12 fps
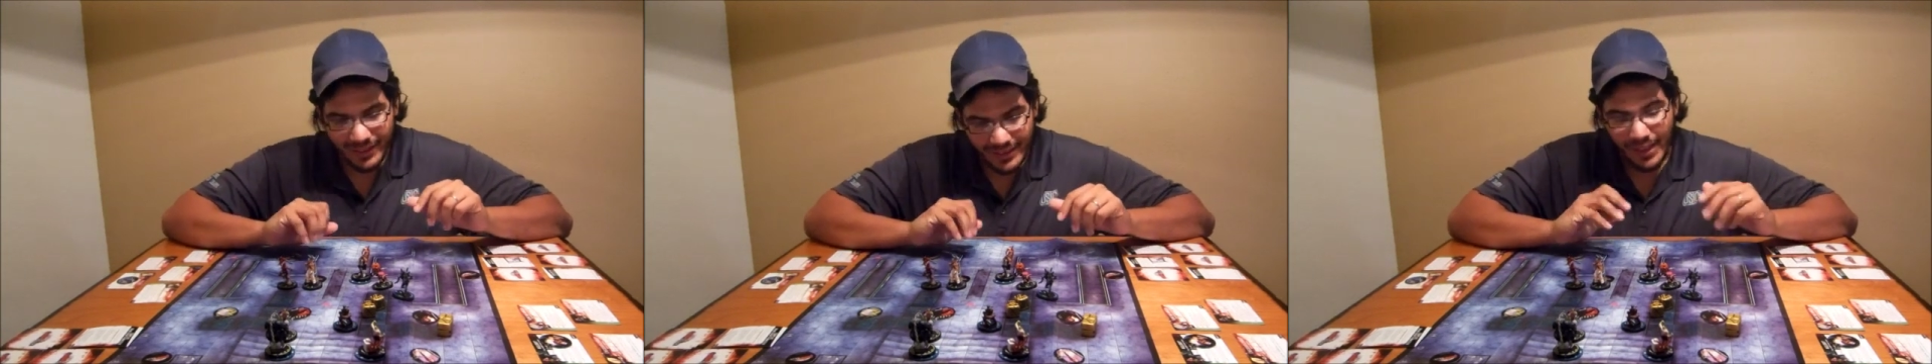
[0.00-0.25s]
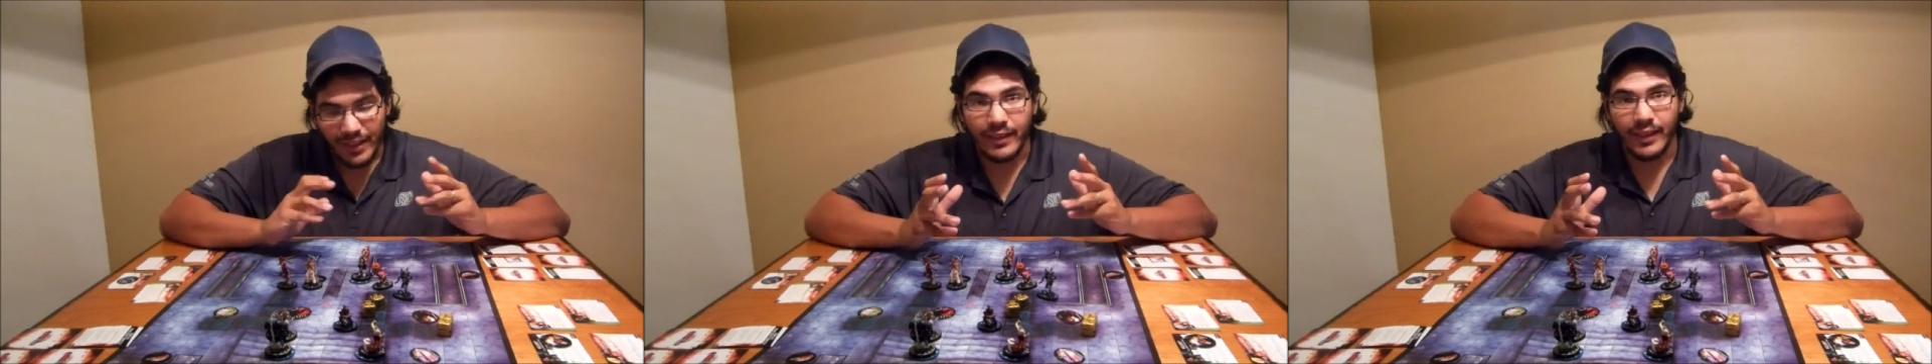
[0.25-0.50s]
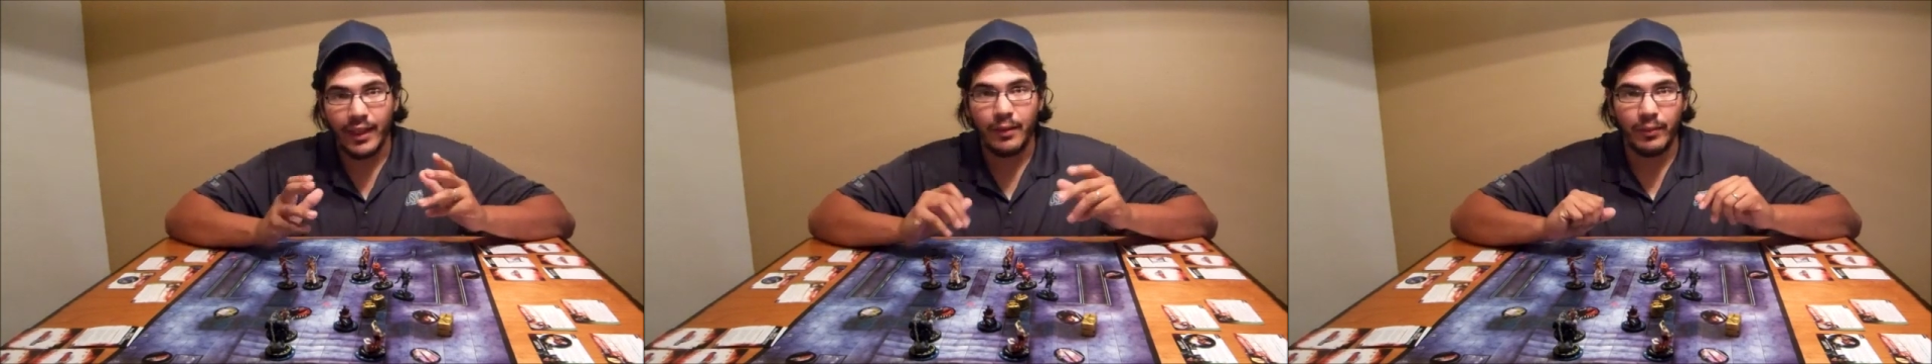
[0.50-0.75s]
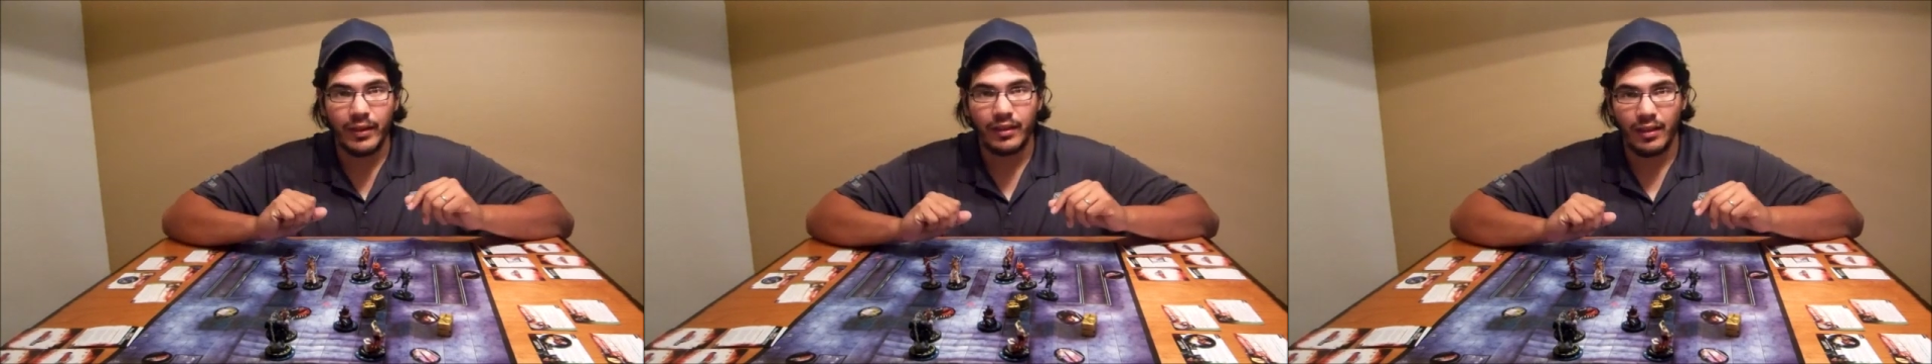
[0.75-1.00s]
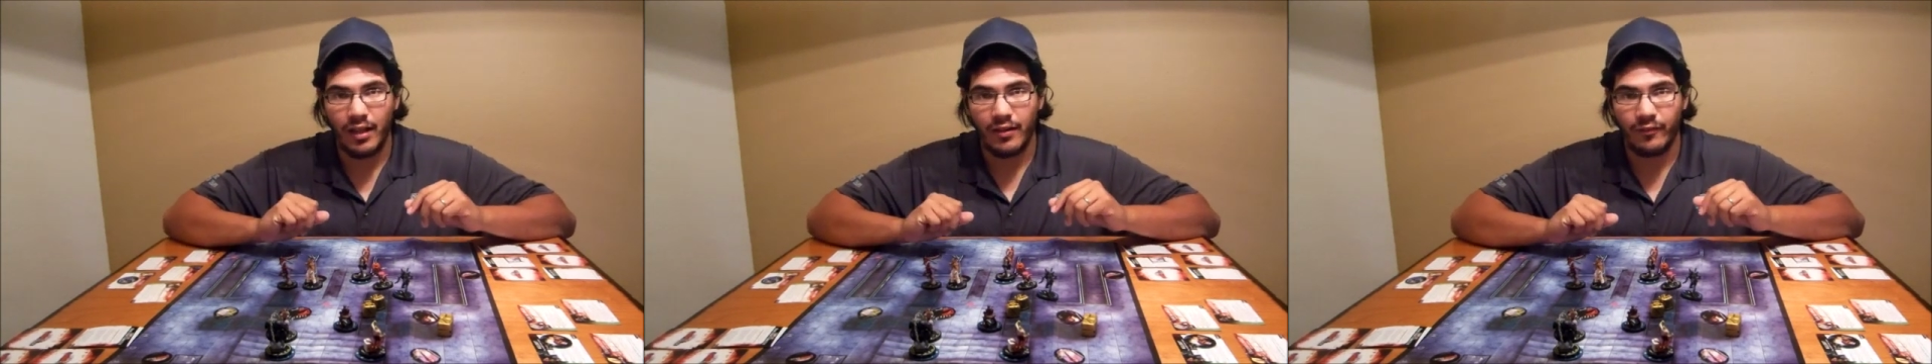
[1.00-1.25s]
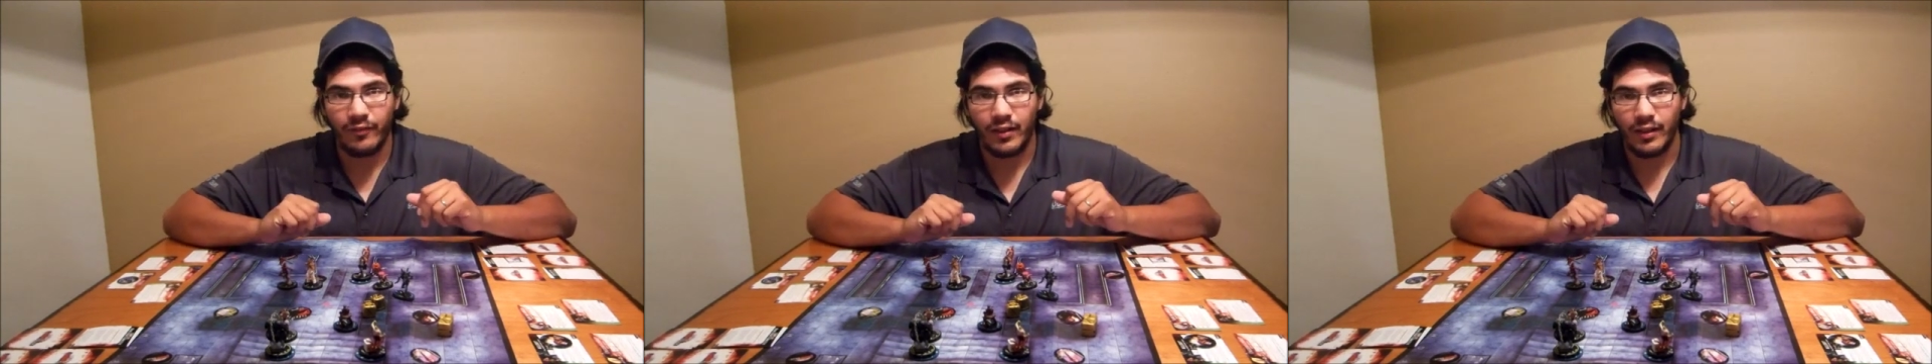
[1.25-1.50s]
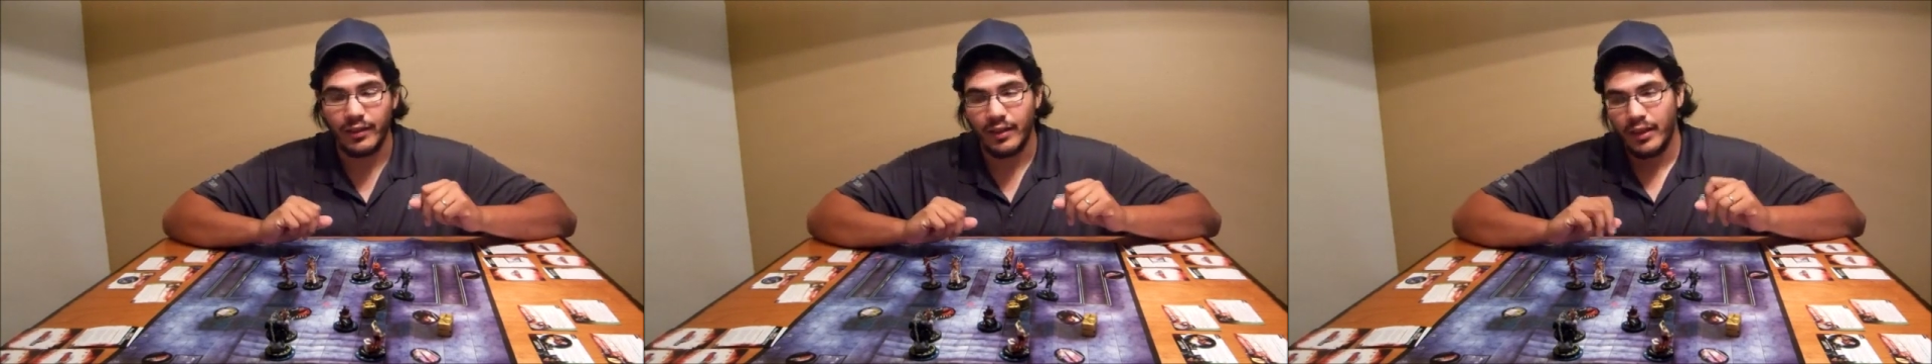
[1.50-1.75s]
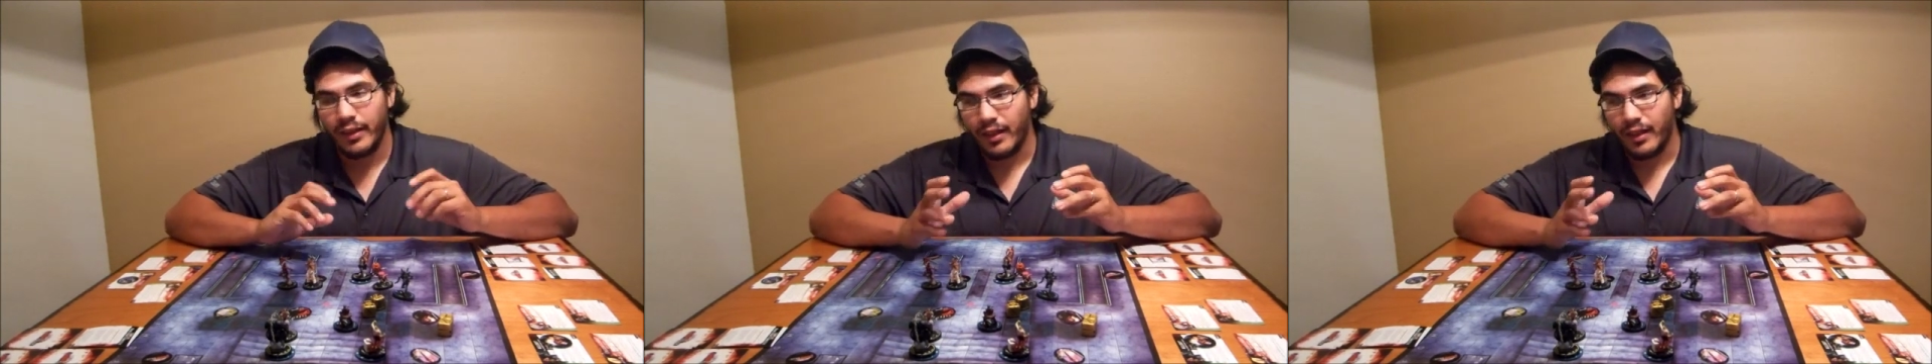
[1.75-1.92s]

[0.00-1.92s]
is that it can be a lot of fun.